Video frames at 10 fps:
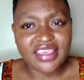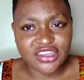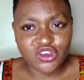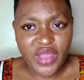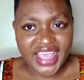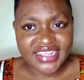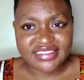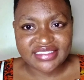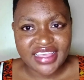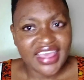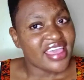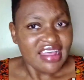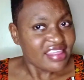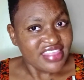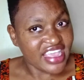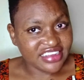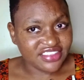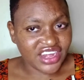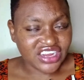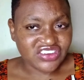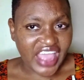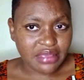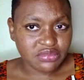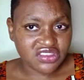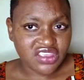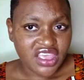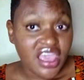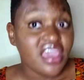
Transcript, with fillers: think twice, think three times,